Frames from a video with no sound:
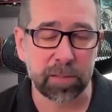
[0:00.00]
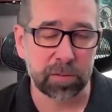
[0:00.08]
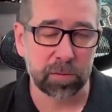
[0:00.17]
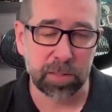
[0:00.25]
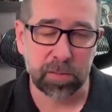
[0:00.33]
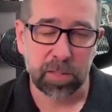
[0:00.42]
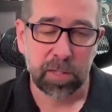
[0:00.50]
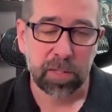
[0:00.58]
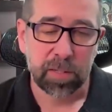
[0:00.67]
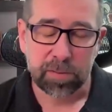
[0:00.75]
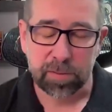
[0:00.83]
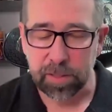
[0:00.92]
So
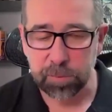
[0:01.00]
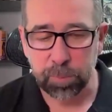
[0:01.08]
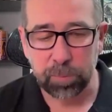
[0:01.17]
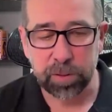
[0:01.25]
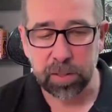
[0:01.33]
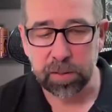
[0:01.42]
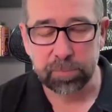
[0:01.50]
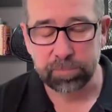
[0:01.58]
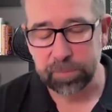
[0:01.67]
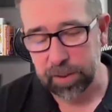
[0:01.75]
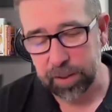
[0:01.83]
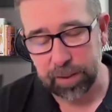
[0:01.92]
that's probably I'm
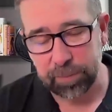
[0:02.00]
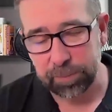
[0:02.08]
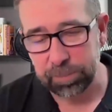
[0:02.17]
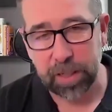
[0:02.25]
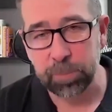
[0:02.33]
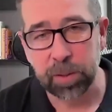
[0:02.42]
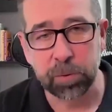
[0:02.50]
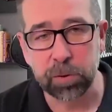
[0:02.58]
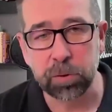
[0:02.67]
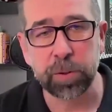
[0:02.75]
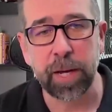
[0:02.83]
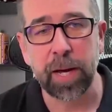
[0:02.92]
not going to be able to
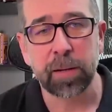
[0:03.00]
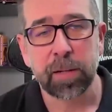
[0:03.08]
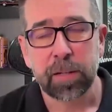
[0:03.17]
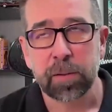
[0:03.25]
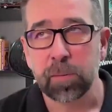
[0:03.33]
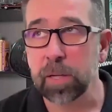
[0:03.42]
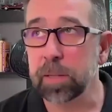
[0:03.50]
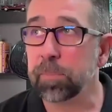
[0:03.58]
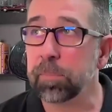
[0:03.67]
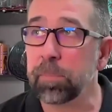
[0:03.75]
do that, right?